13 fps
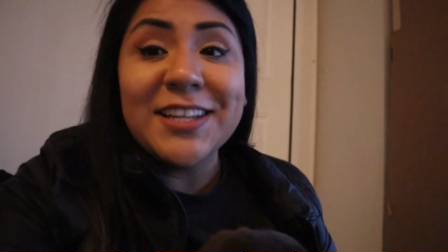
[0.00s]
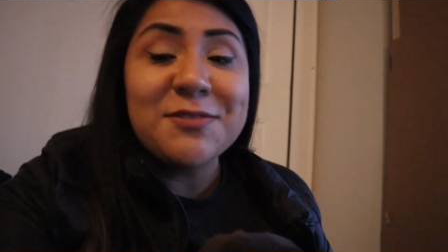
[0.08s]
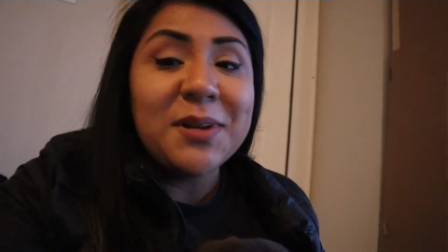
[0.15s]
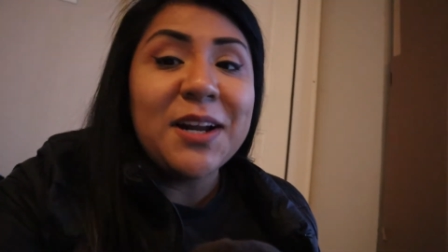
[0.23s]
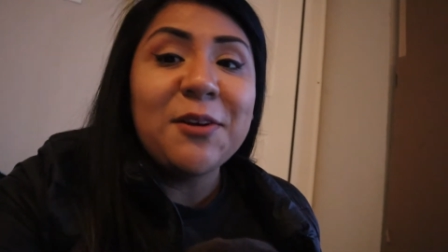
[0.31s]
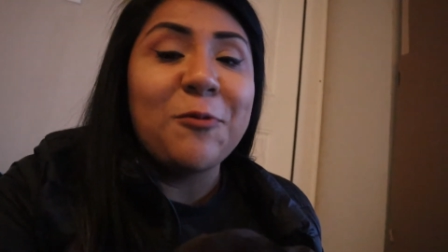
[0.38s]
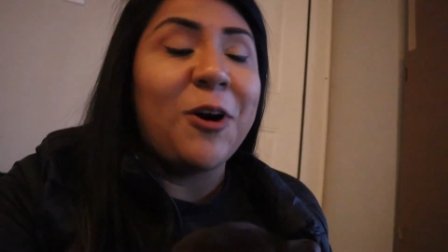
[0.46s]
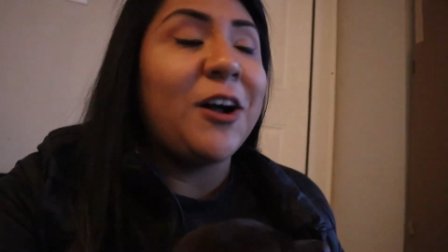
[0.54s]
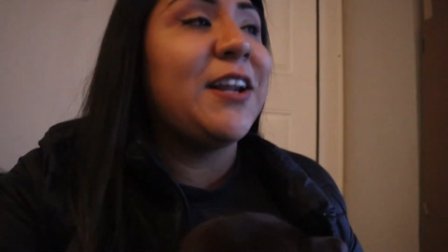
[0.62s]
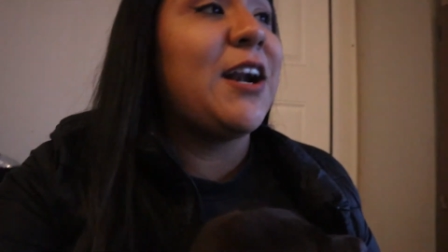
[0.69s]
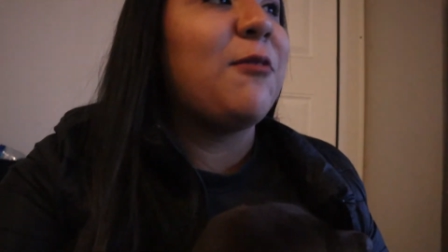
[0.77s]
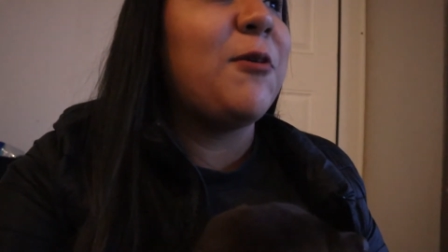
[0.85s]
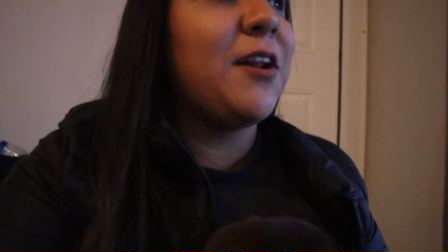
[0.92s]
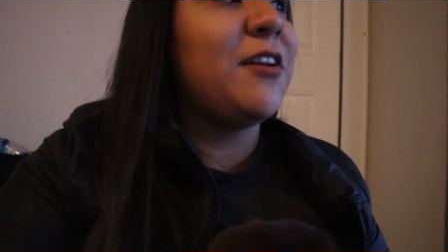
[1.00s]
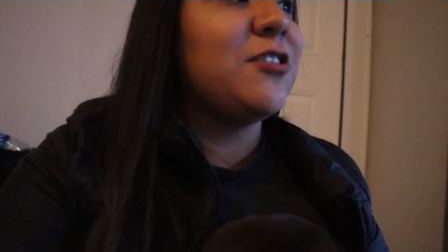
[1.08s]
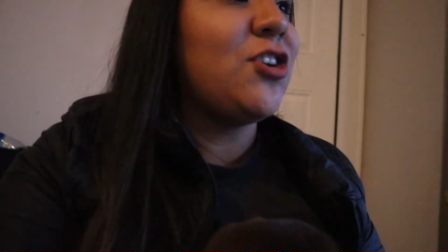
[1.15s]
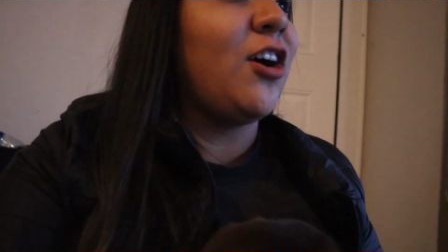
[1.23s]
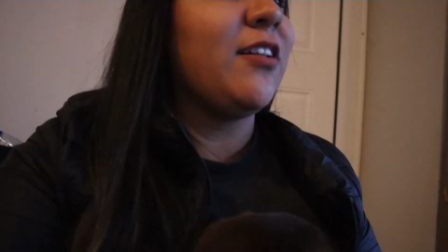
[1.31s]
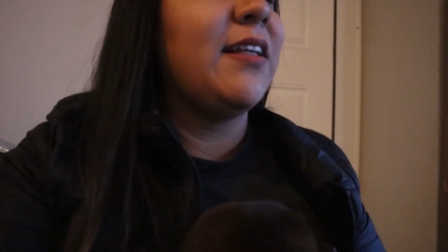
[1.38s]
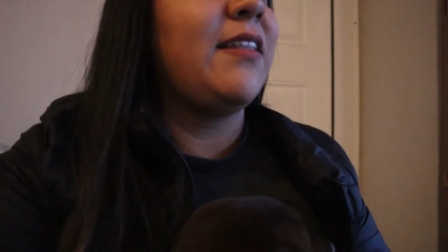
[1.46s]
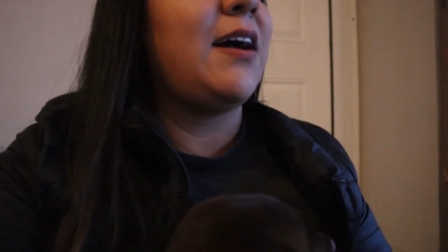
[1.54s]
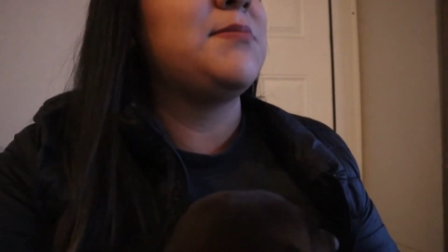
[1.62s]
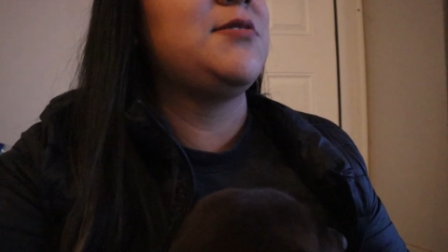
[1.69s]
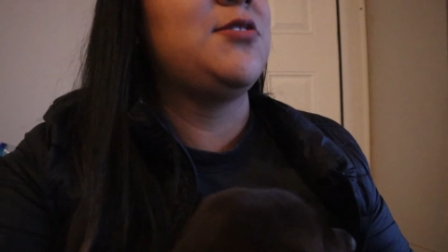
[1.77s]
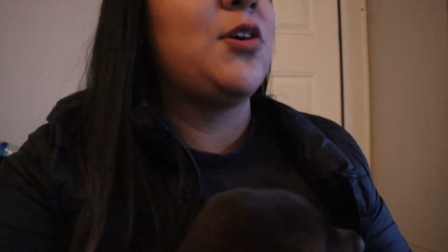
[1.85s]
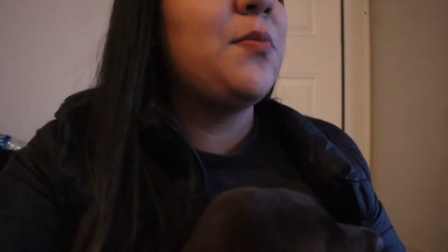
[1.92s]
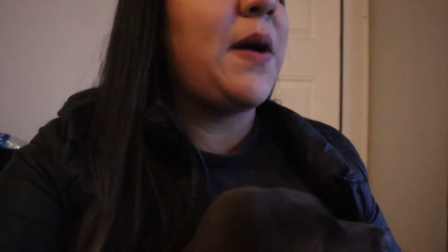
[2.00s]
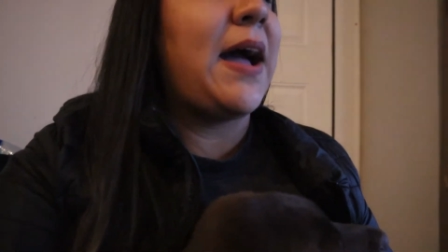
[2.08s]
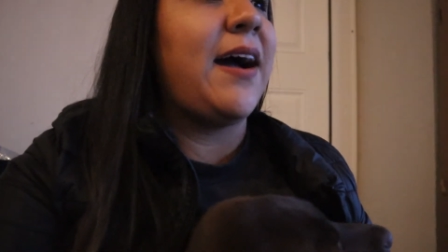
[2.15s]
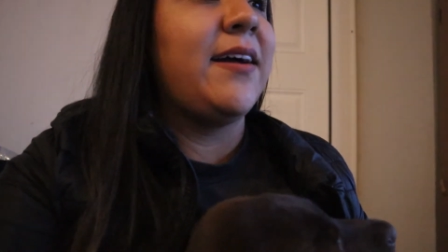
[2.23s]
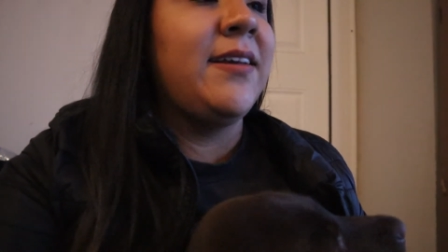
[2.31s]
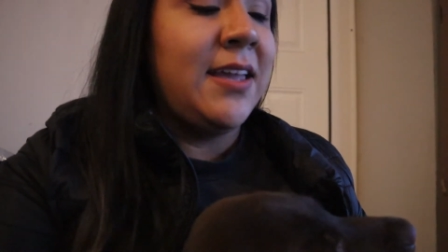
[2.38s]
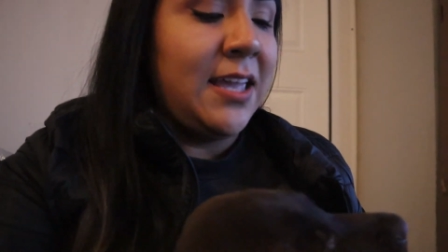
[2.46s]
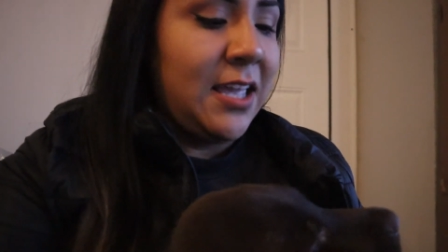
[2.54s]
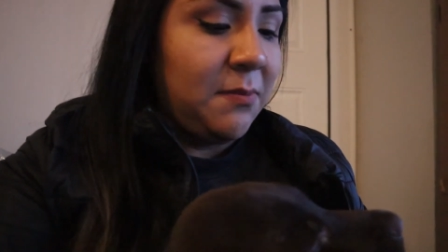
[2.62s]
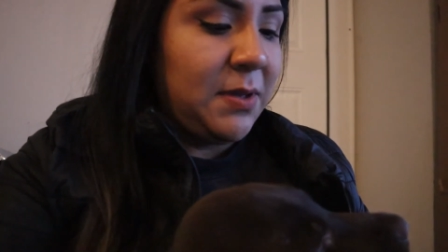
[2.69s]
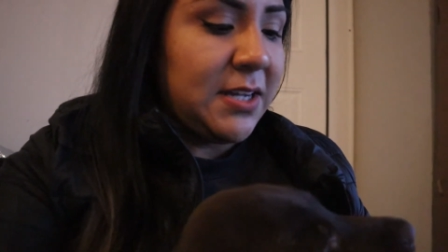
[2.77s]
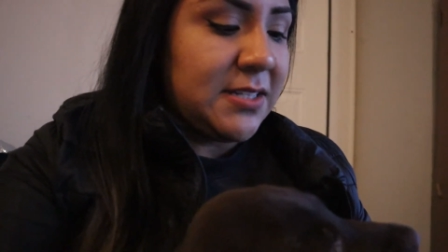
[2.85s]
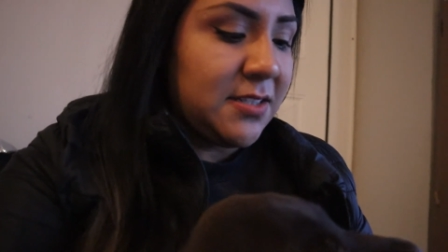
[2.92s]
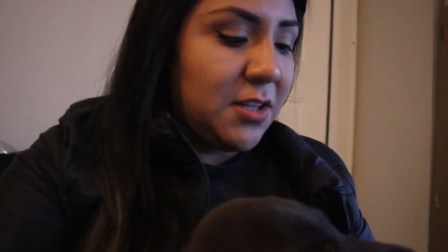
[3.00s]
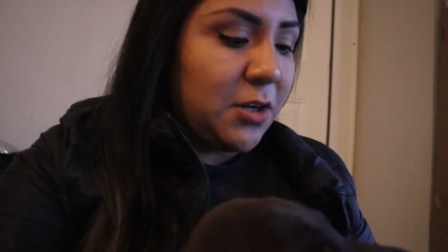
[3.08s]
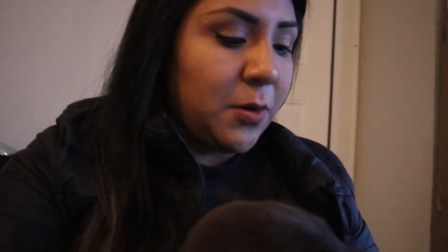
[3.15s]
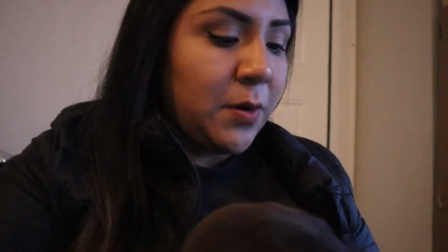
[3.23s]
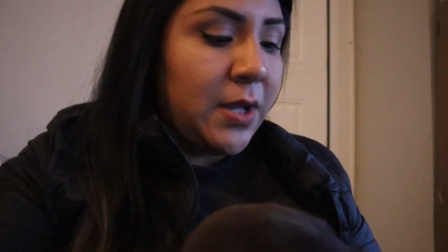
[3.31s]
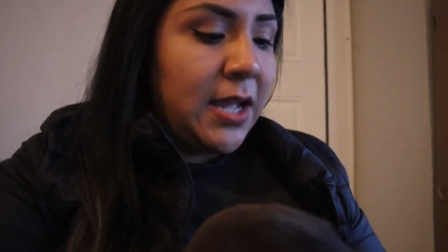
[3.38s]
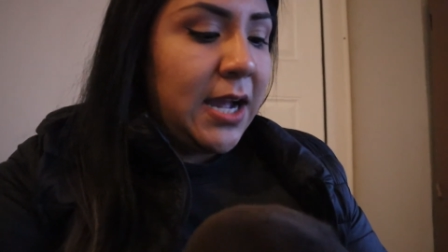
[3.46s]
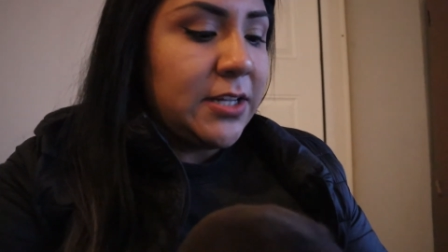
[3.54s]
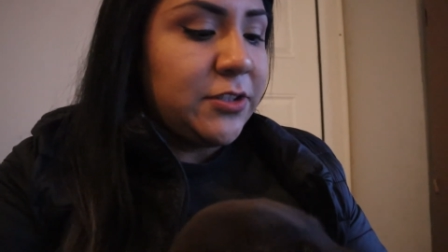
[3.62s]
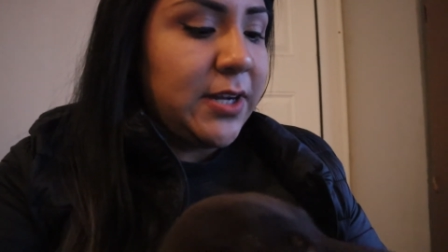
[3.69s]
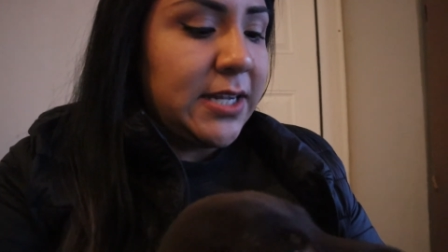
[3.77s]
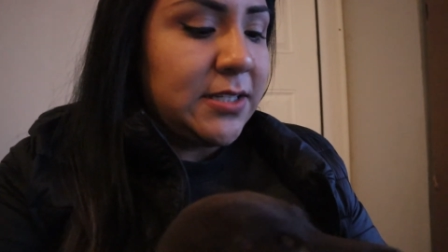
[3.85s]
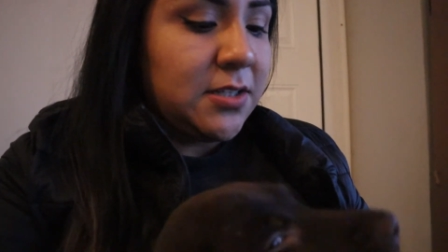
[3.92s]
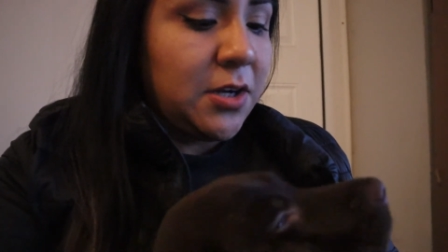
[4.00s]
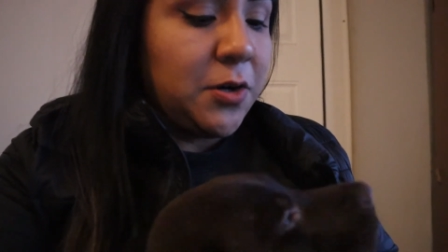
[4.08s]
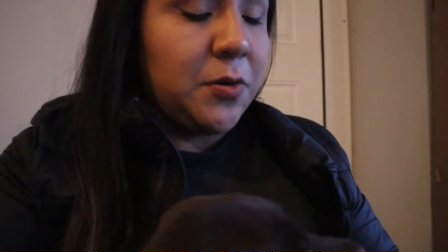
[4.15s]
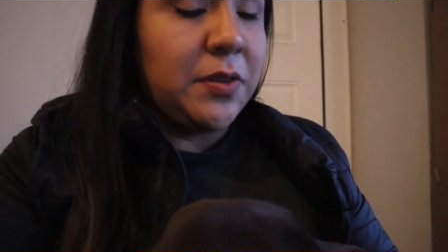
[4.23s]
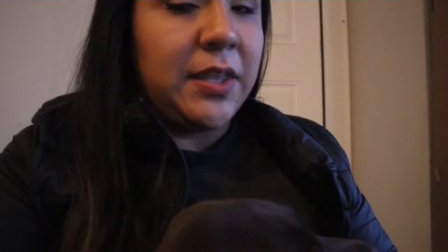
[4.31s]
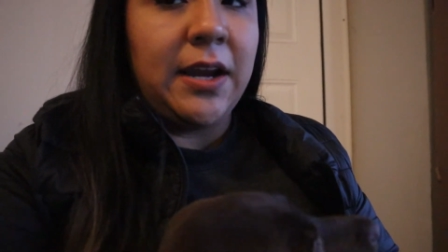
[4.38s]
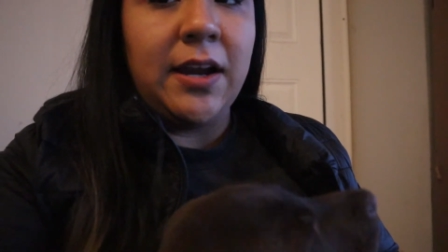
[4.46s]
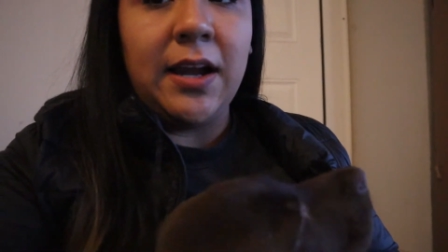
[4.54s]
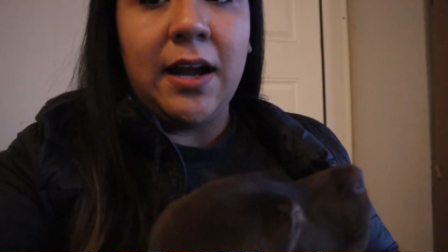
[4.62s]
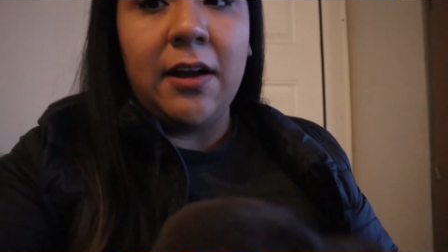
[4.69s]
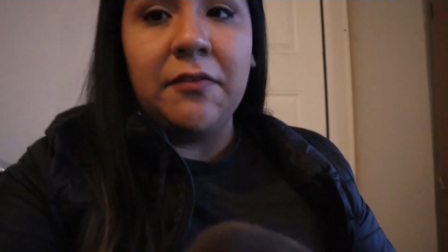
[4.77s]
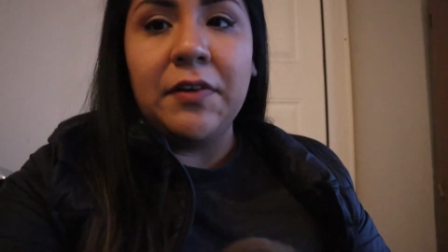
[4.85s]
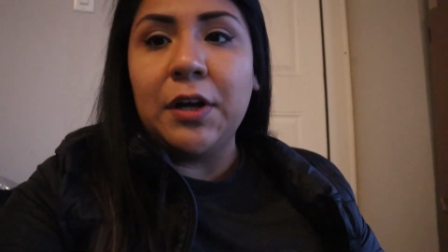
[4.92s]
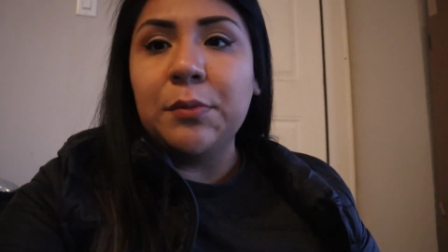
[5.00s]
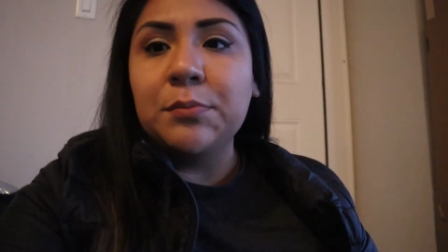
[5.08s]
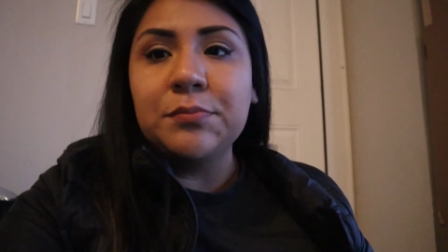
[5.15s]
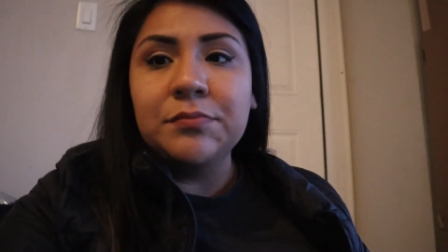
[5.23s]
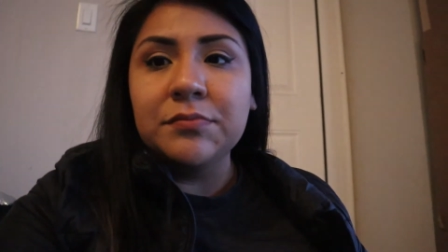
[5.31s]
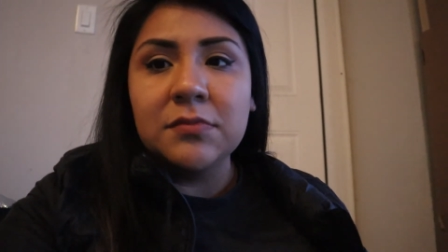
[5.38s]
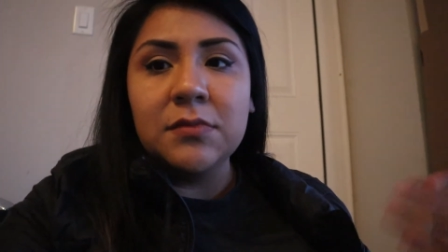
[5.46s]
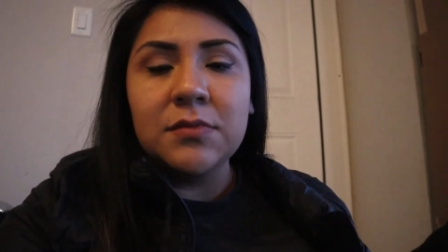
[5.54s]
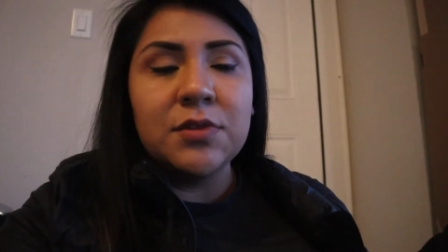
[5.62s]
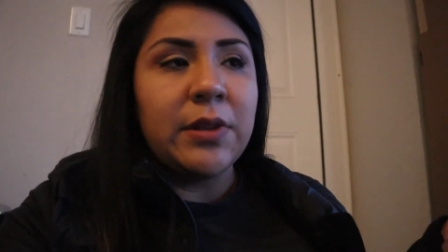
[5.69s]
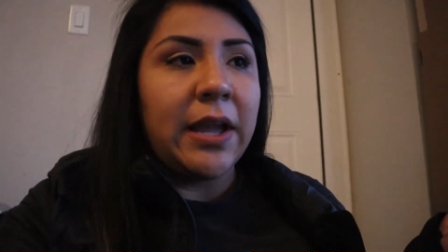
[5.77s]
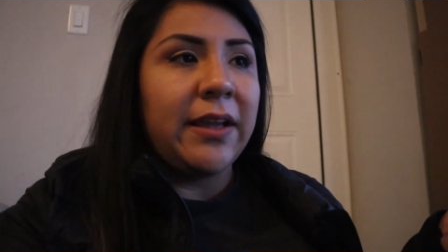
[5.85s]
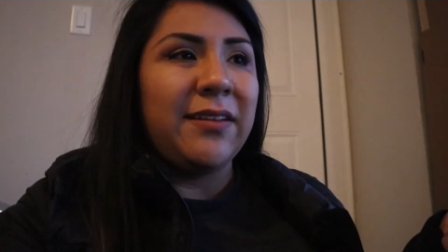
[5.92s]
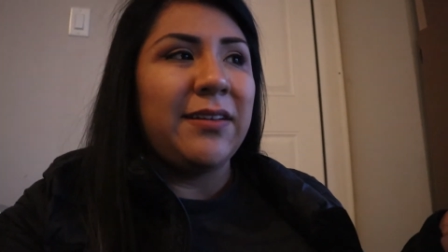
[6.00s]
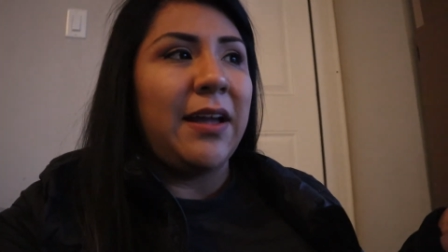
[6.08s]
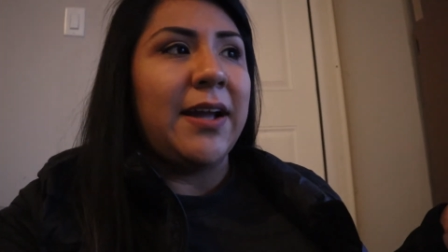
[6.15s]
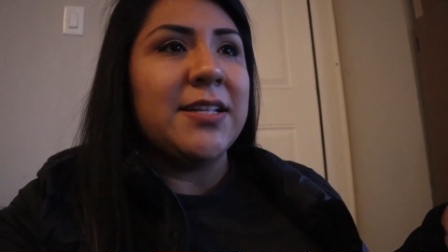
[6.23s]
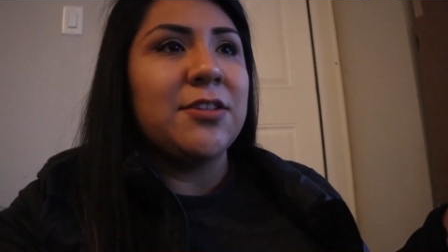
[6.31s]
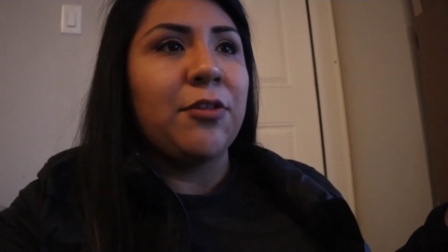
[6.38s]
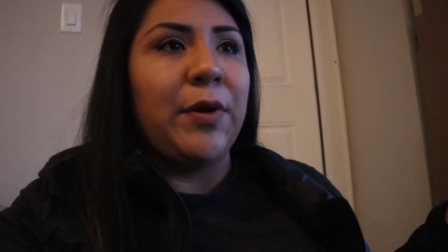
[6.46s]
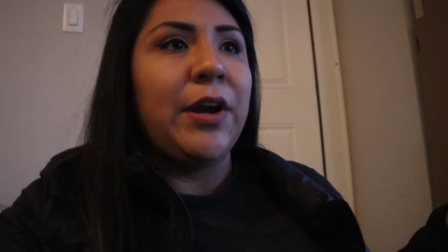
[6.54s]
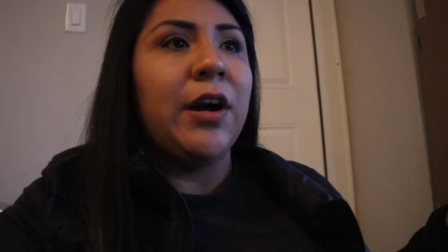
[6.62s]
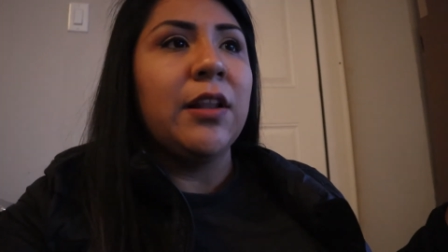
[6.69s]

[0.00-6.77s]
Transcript: That's what I wanted. I wanted a chocolate lab so bad, because you know, as you guys know, they have um, like I guess three